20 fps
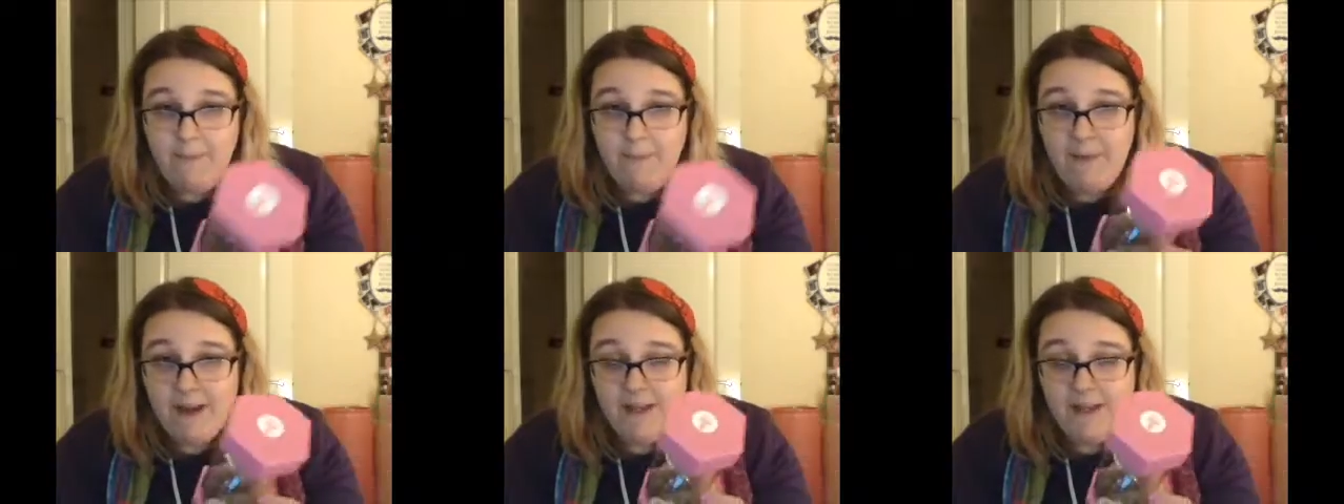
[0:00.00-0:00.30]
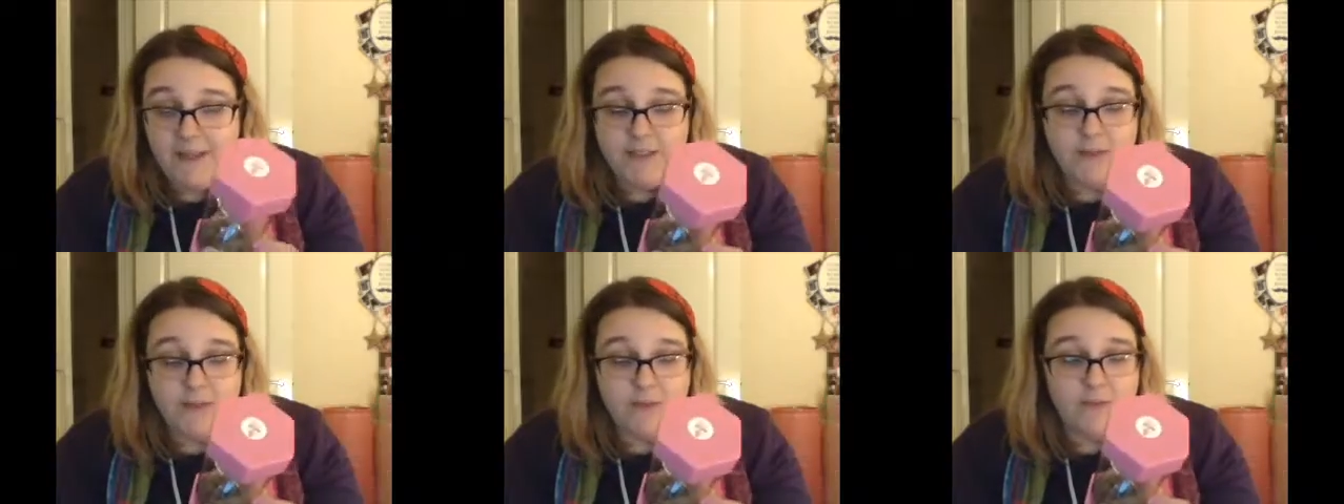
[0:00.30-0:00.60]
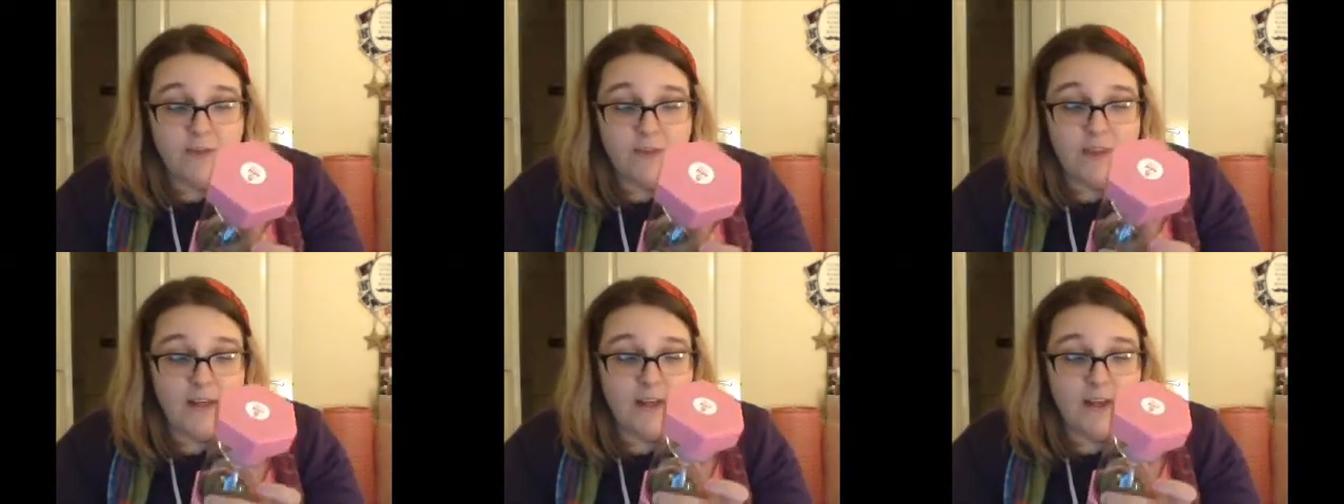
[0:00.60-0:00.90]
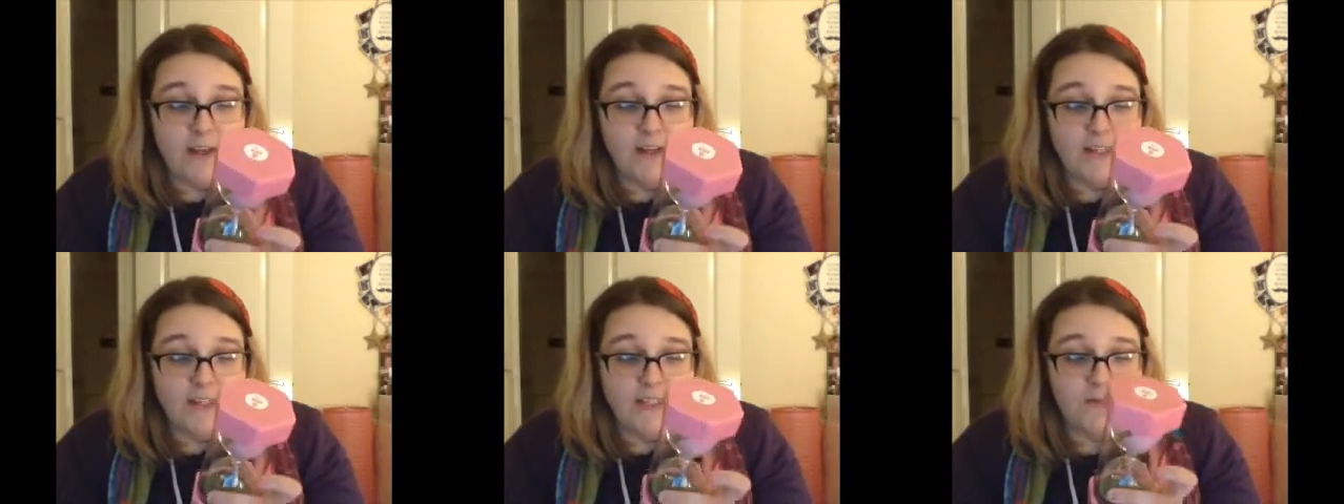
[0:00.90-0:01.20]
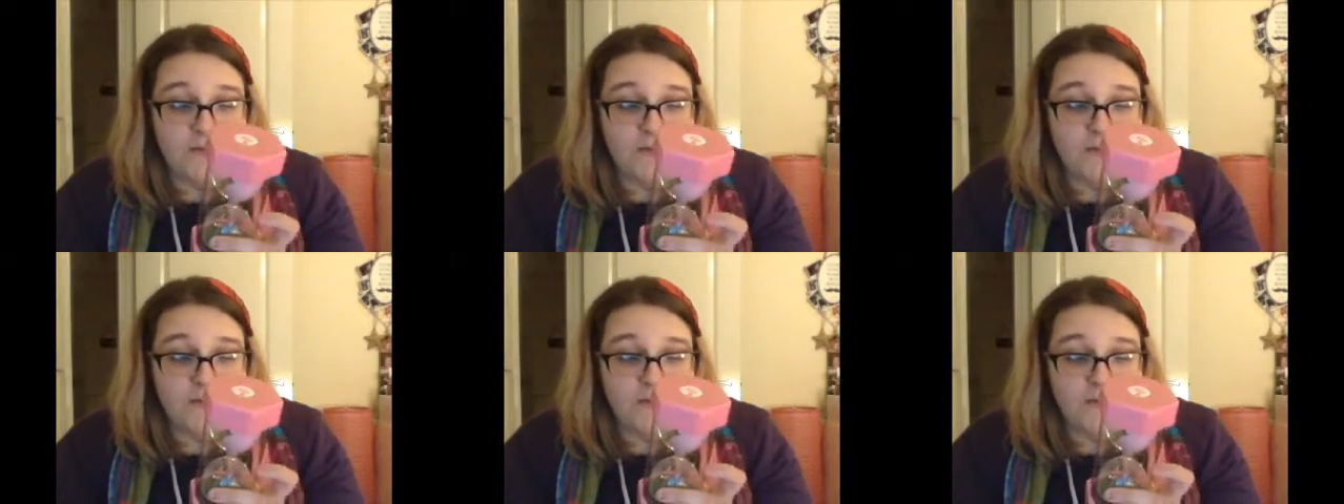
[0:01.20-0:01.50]
any sort of other learning
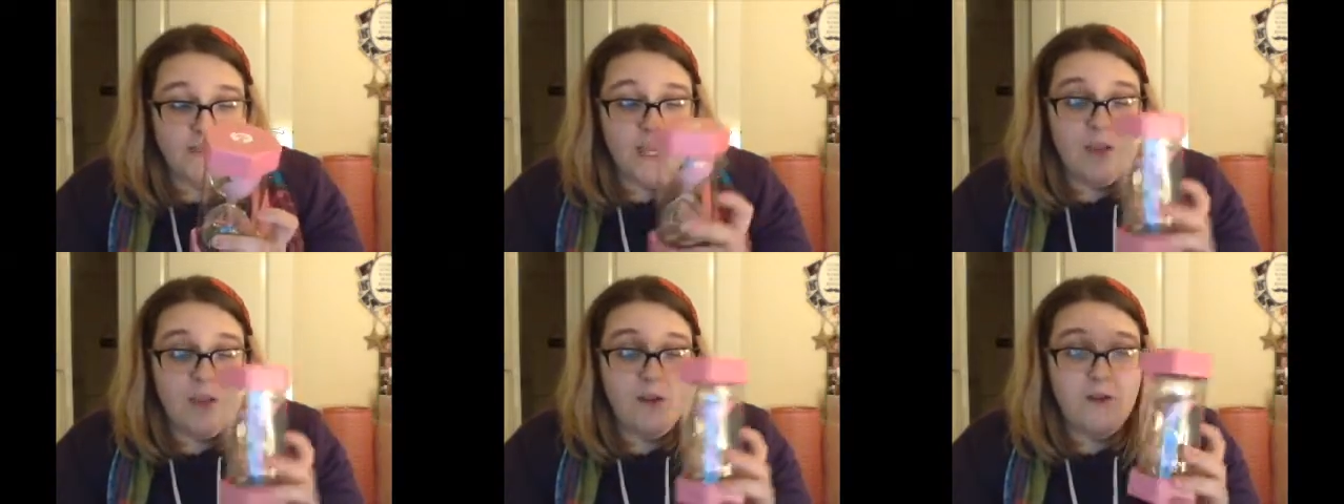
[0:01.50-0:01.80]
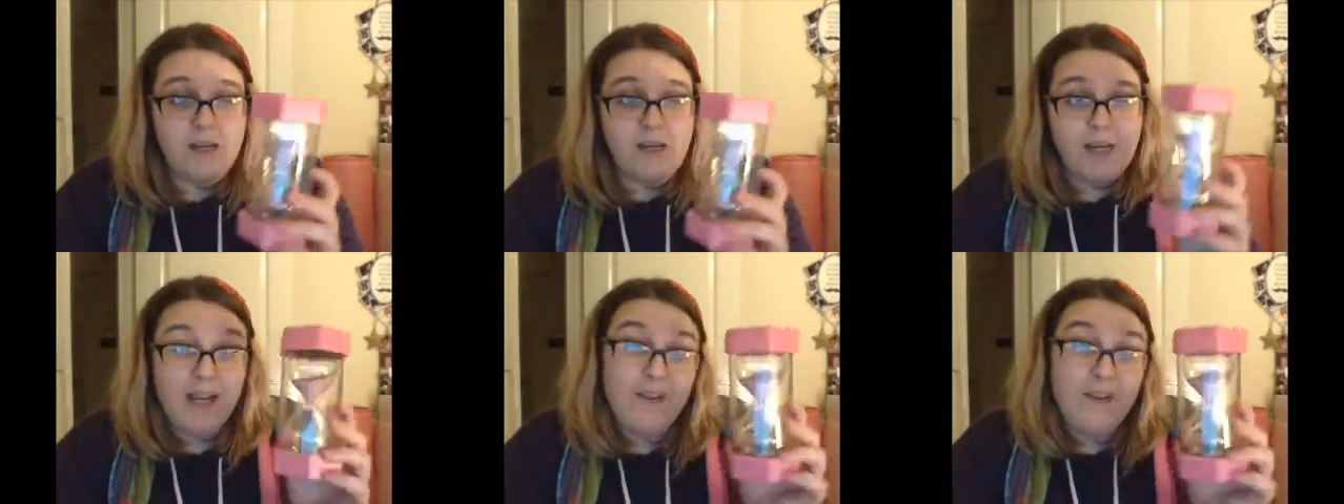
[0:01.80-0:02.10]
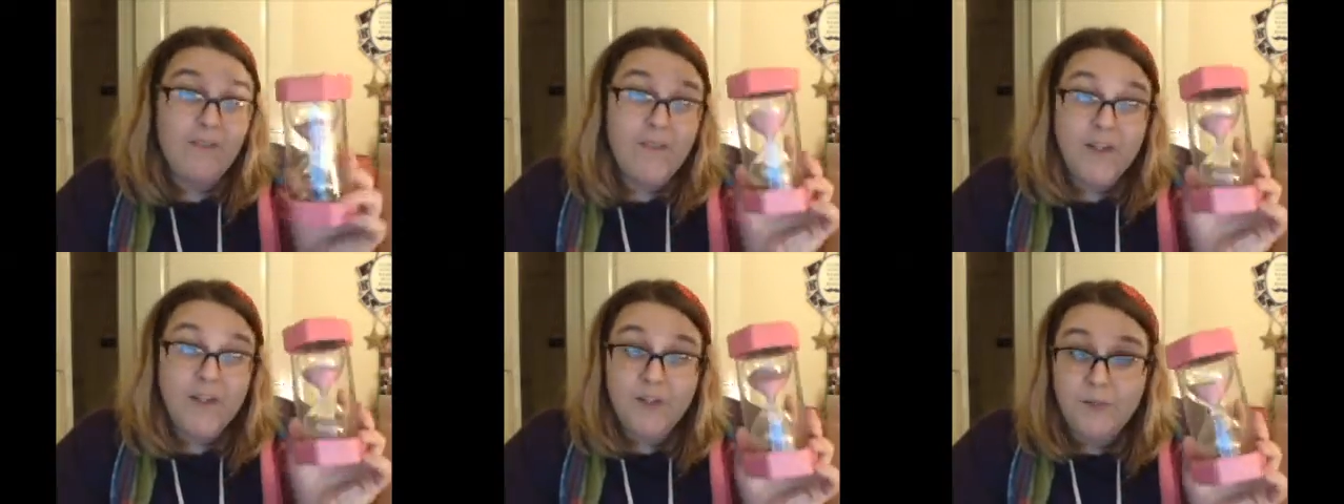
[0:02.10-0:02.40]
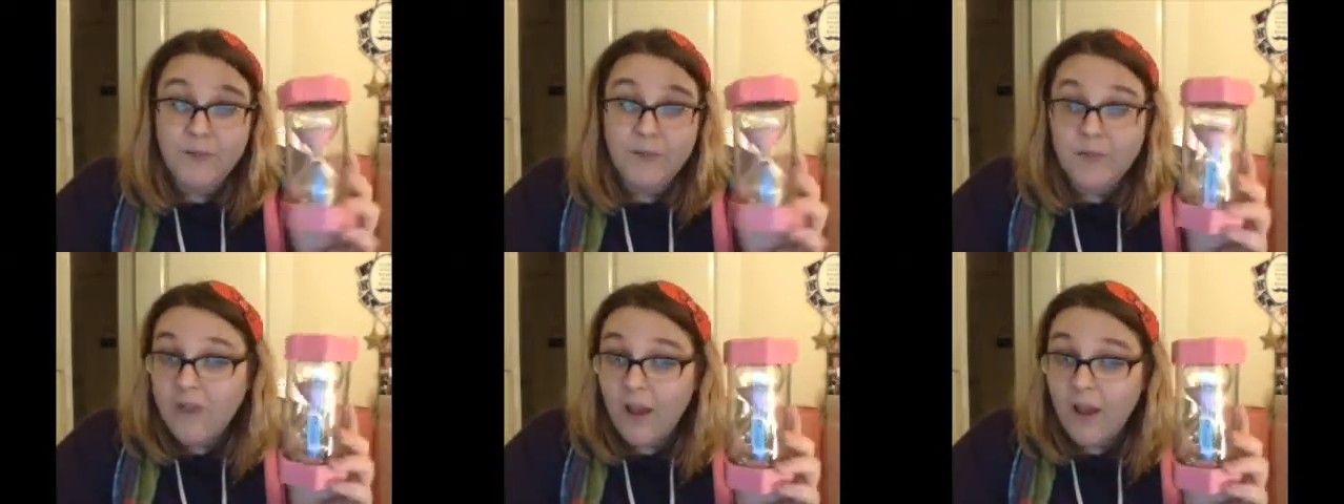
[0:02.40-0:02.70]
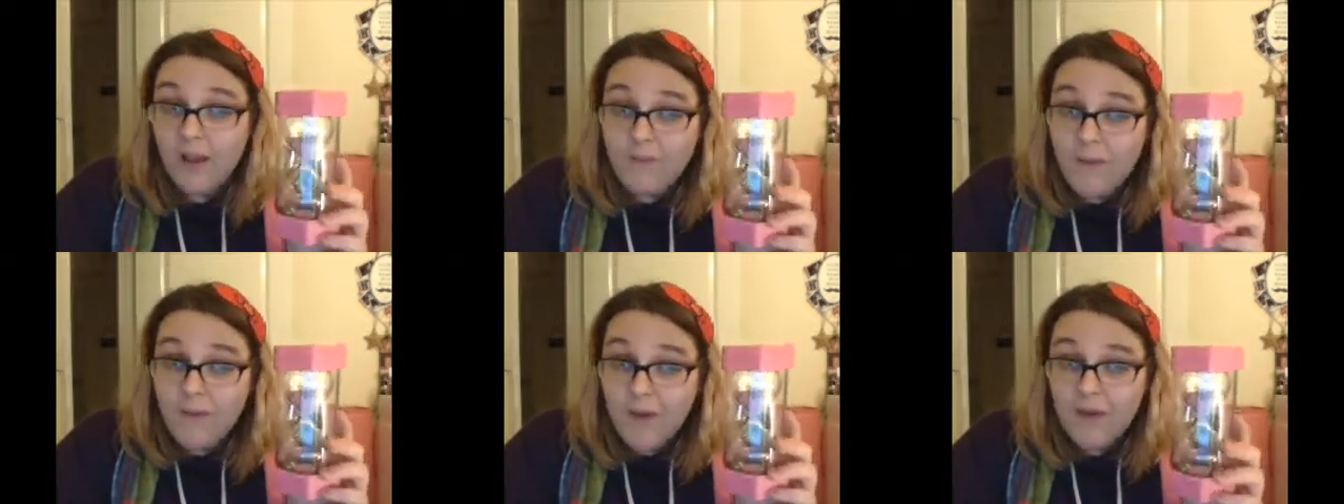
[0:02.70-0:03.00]
difficulty who need like a visual
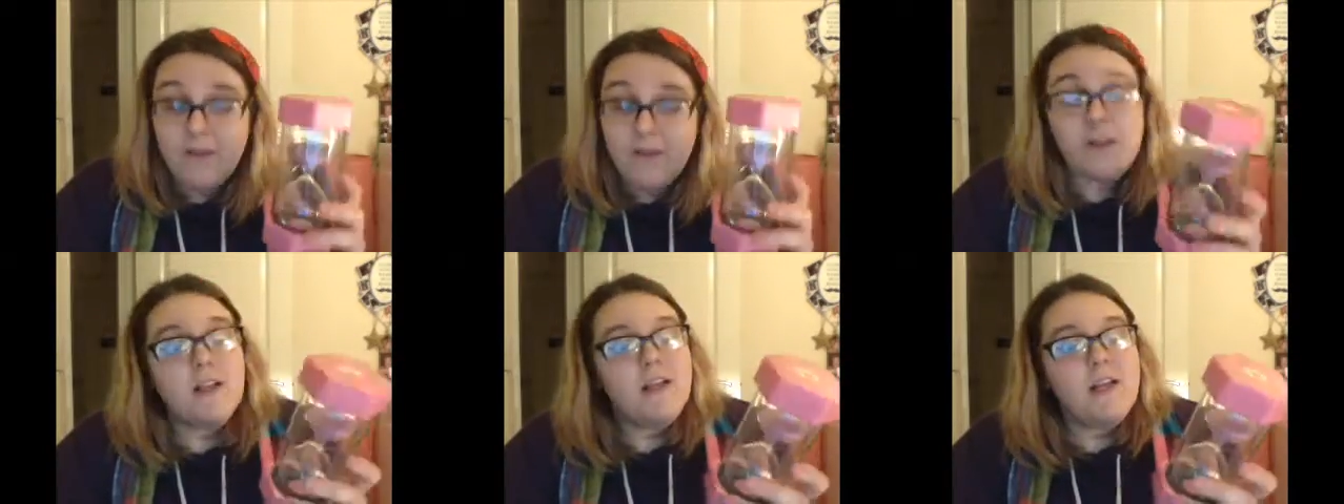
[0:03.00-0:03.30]
timer.